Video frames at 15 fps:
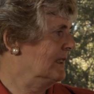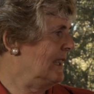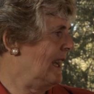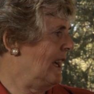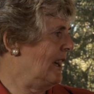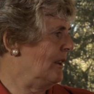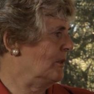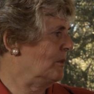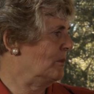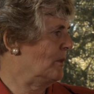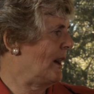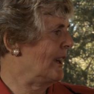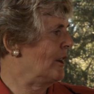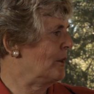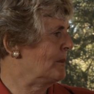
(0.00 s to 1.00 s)
Now,
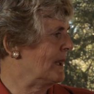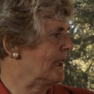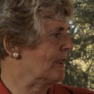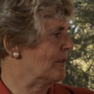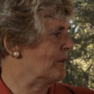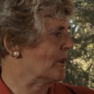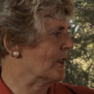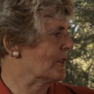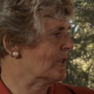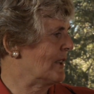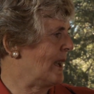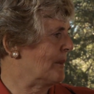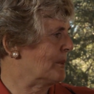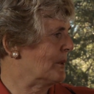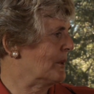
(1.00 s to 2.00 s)
Wyoming, for
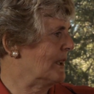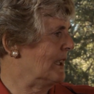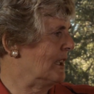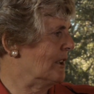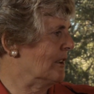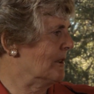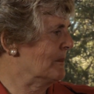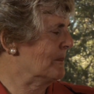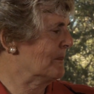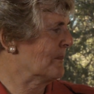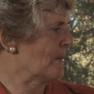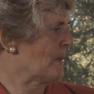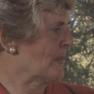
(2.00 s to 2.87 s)
example, here,